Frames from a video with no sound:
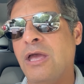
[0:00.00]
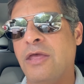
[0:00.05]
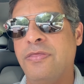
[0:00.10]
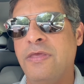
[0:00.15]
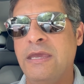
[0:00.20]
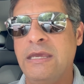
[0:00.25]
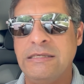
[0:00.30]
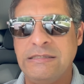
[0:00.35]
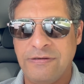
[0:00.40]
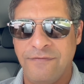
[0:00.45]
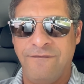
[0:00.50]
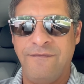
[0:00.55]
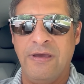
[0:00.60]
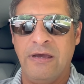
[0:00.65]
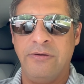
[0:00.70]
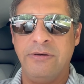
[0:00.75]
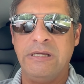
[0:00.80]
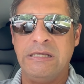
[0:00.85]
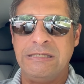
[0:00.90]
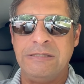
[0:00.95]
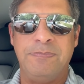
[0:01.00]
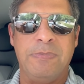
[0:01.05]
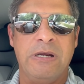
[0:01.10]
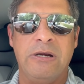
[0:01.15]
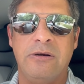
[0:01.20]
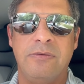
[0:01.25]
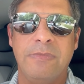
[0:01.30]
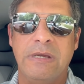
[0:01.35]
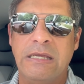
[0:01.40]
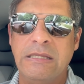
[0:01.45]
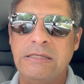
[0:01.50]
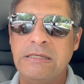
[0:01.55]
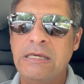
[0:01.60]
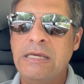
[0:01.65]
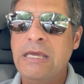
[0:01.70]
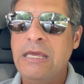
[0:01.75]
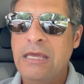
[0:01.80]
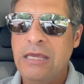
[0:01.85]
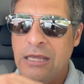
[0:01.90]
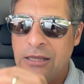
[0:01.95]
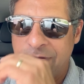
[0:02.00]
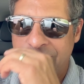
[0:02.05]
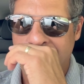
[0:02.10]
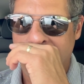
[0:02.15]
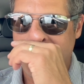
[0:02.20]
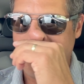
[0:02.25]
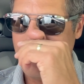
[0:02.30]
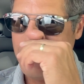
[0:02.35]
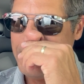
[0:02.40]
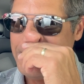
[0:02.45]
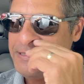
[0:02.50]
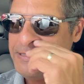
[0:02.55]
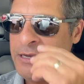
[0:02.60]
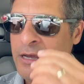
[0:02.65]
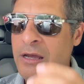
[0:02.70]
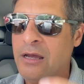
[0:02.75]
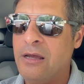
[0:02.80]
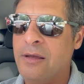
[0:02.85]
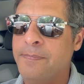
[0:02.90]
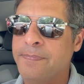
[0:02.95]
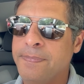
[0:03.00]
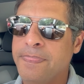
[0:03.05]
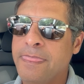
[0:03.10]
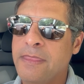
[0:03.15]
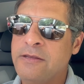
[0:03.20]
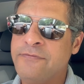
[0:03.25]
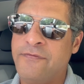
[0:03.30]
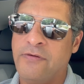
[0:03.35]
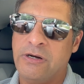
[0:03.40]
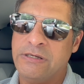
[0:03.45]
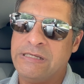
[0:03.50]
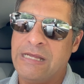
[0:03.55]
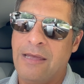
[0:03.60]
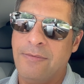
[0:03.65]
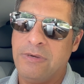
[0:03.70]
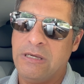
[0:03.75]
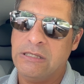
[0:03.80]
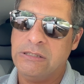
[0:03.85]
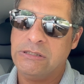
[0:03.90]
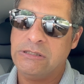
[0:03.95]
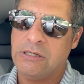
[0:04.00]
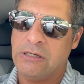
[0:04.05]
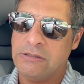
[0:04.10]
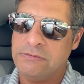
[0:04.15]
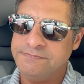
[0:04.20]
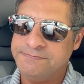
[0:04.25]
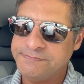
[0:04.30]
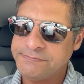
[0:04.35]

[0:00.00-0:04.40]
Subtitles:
I think it's a failed experiment as far as I'm concerned.